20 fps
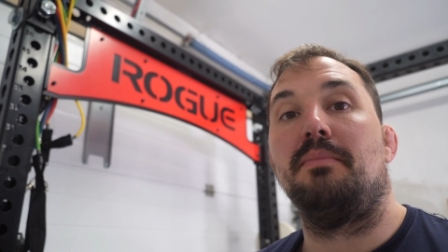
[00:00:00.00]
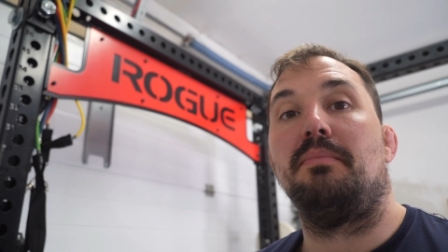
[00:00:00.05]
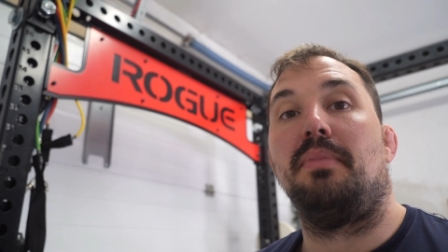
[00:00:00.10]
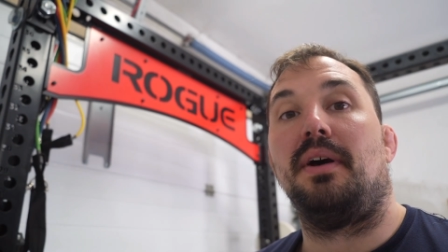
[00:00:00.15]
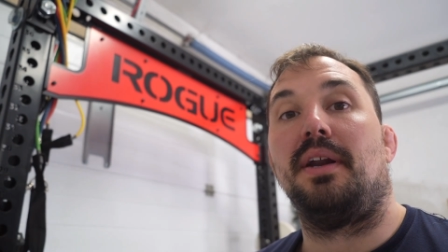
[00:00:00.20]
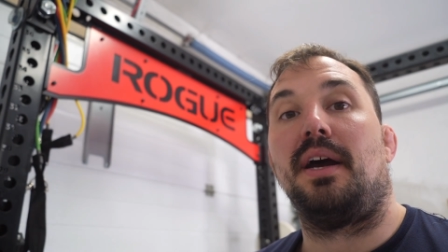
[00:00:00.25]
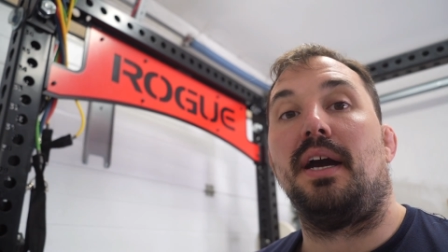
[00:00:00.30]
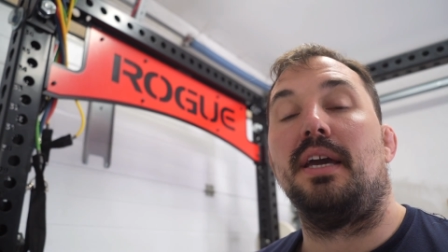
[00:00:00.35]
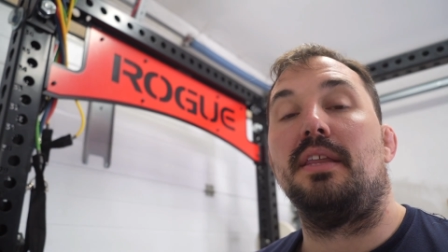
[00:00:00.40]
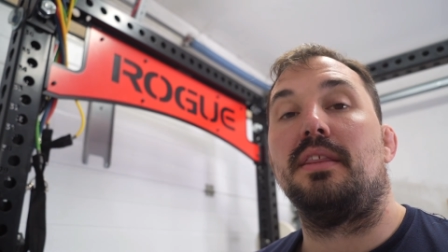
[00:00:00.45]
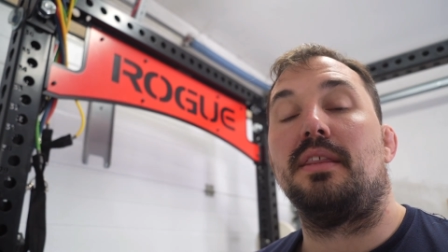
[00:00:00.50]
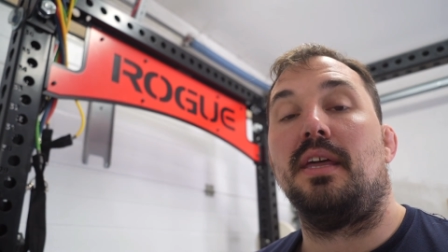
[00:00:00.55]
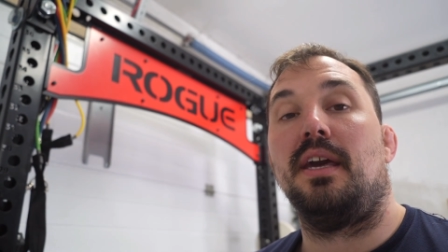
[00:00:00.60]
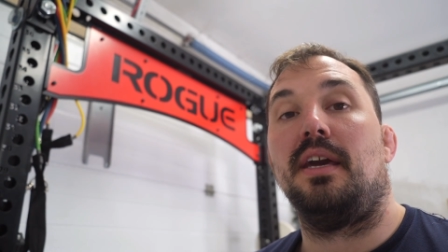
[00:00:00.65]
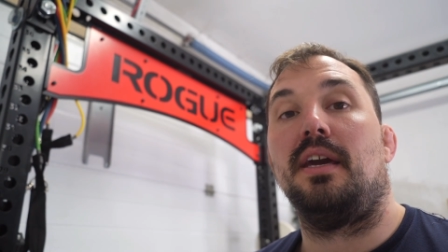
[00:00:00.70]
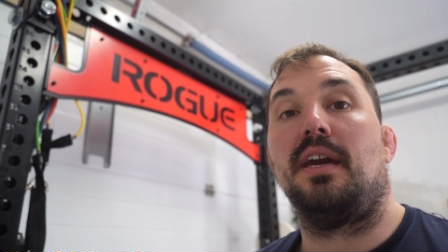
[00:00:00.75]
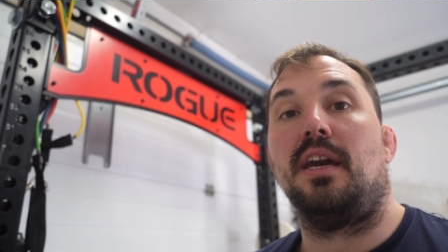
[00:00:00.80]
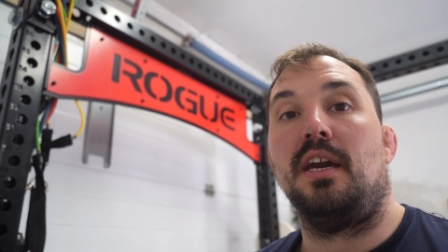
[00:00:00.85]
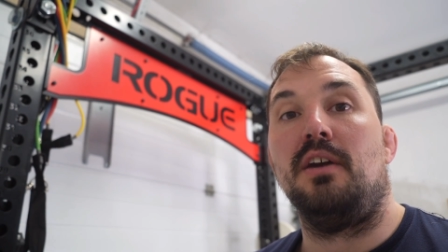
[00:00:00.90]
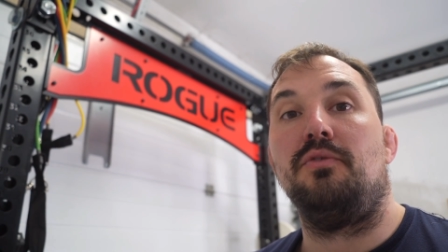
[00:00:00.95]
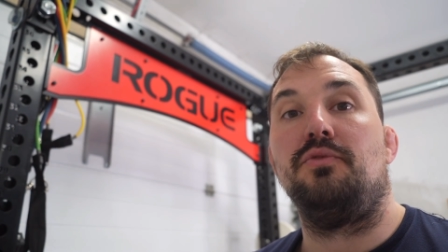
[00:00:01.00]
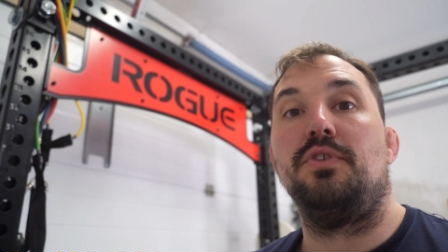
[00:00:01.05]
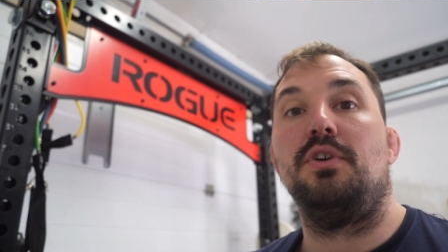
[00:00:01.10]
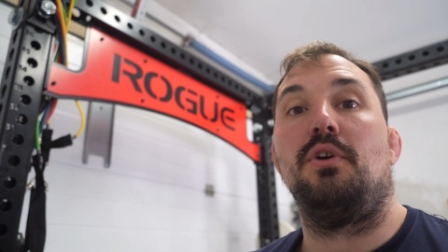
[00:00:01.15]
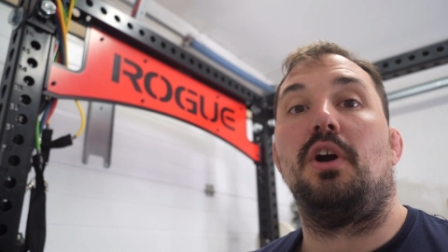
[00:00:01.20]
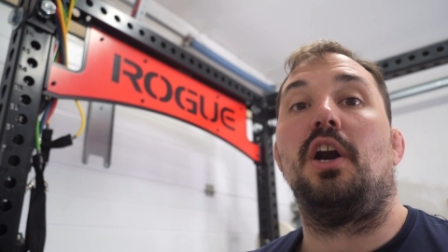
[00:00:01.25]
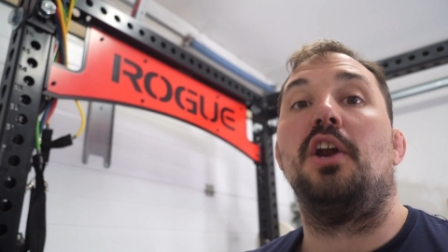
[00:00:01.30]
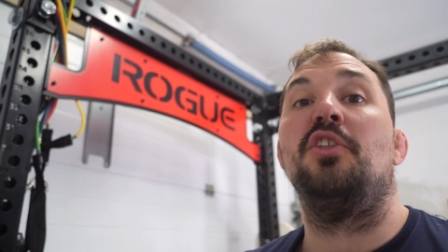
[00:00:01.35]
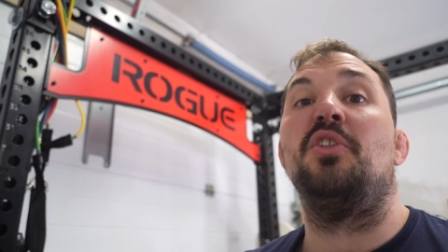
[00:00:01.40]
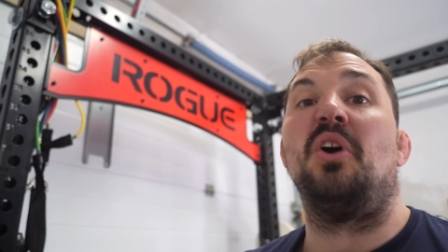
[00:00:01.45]
but I think if
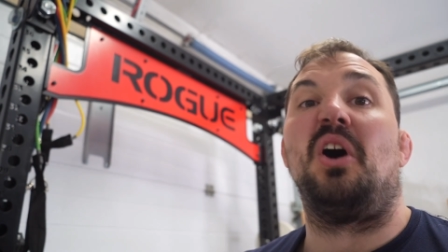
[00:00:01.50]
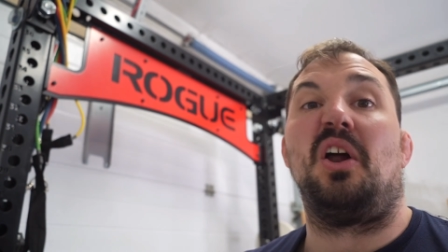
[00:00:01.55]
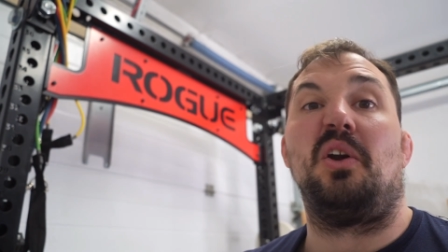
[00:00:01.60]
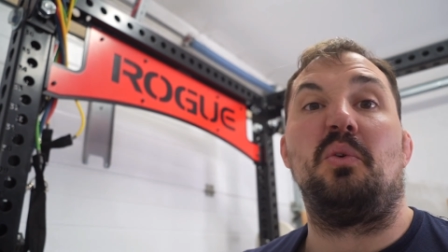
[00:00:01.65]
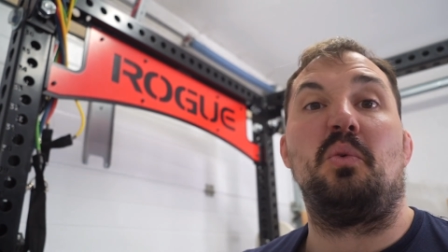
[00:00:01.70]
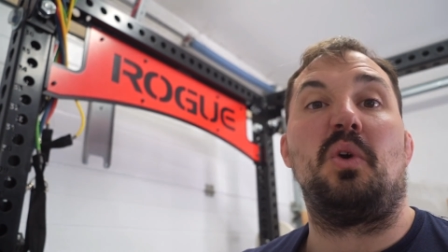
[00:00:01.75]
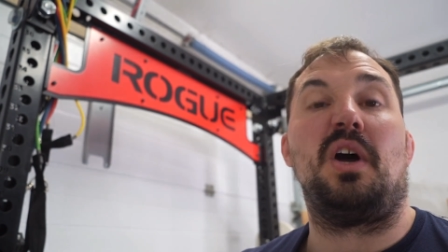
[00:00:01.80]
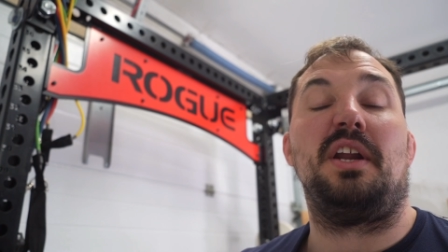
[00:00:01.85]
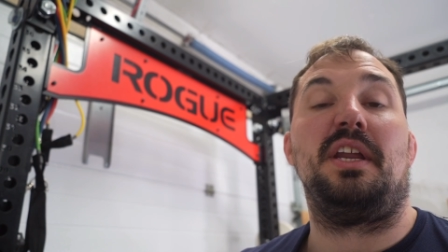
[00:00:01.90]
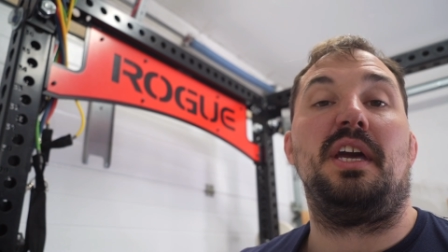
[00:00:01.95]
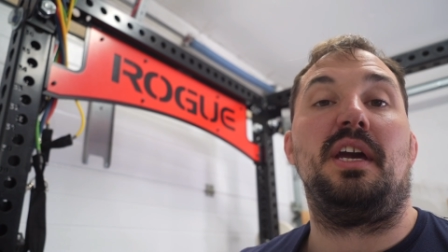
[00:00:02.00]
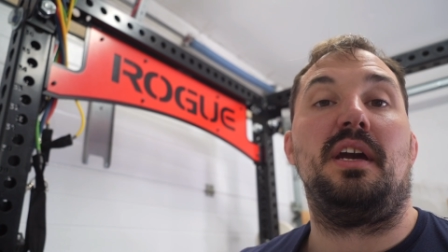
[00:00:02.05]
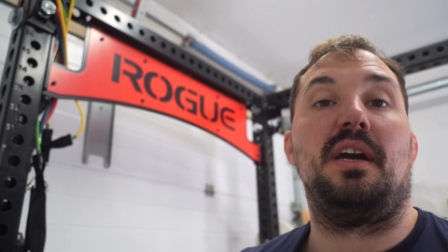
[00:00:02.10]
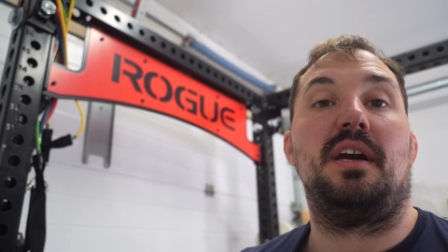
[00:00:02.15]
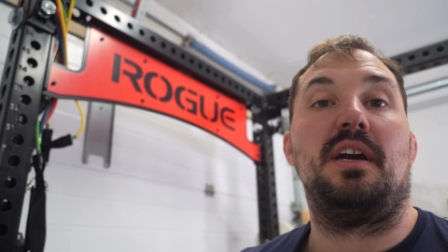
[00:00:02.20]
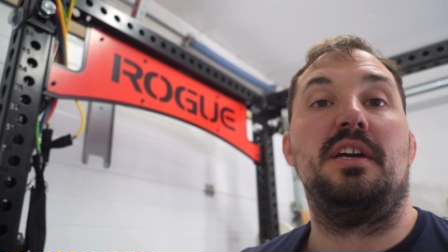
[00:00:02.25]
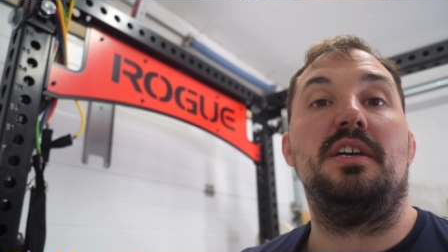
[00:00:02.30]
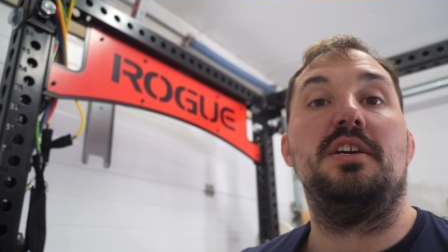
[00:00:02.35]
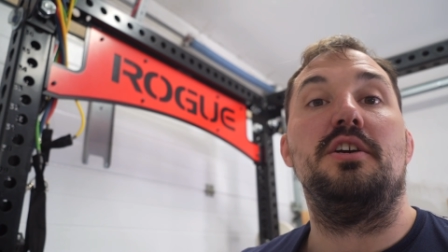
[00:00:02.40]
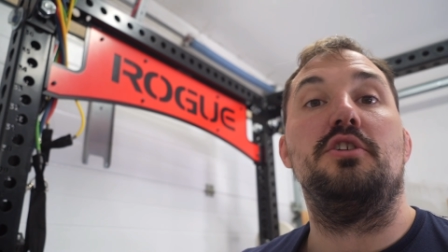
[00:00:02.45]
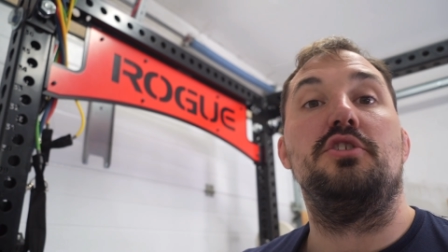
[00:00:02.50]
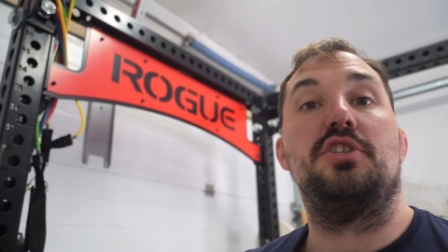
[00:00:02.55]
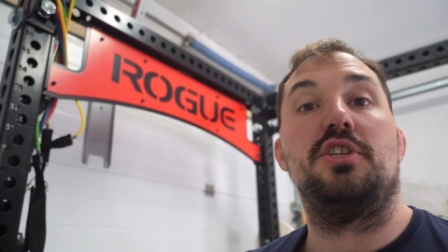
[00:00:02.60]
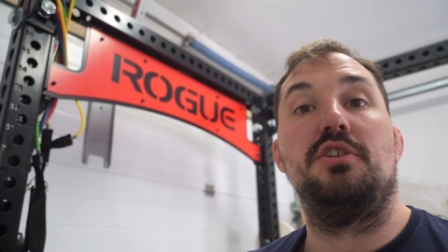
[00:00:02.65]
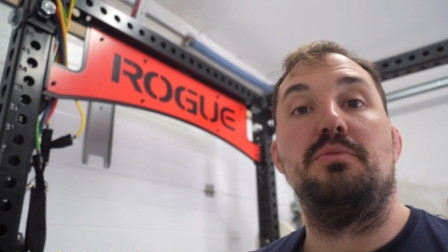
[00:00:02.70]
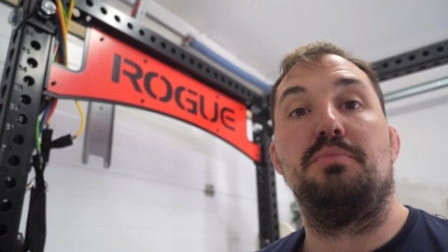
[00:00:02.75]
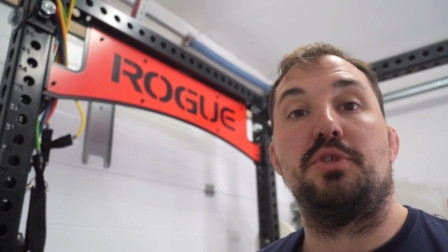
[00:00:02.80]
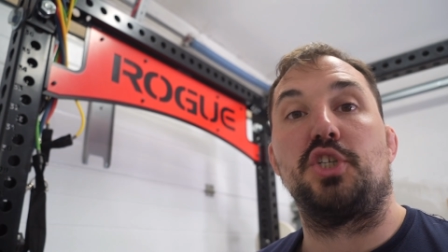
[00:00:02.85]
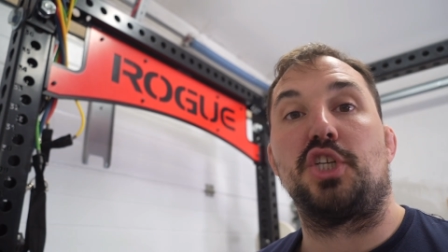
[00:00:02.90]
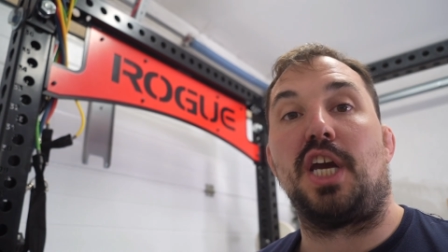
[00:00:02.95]
you are not running a
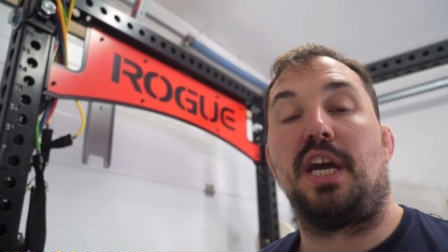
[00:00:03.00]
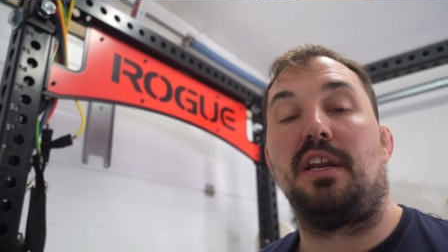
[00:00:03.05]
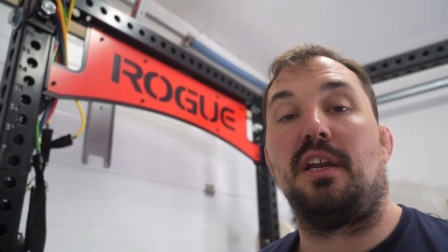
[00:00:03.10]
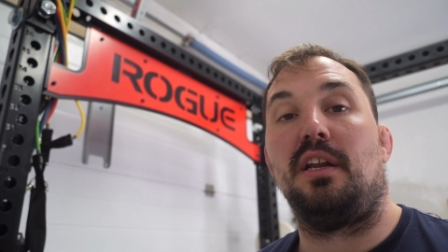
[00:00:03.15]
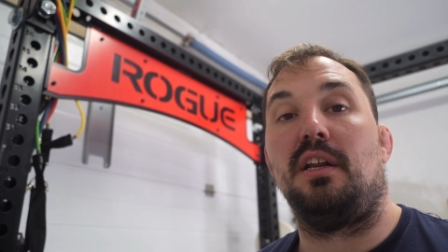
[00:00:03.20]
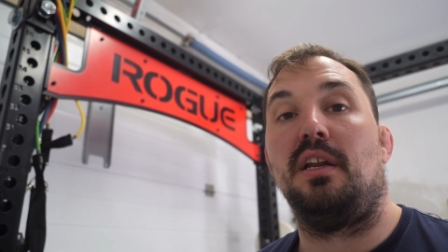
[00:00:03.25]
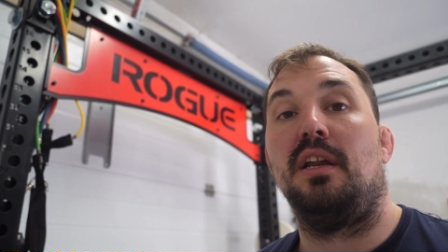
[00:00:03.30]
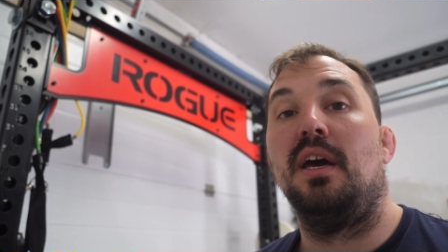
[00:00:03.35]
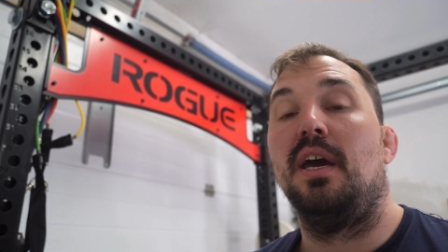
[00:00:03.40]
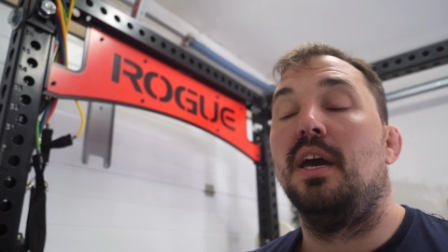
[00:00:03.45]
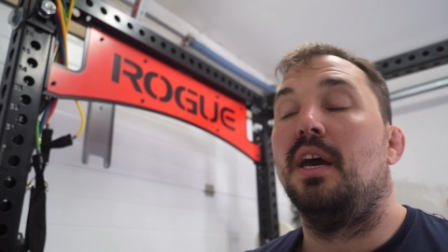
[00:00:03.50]
YouTube channel,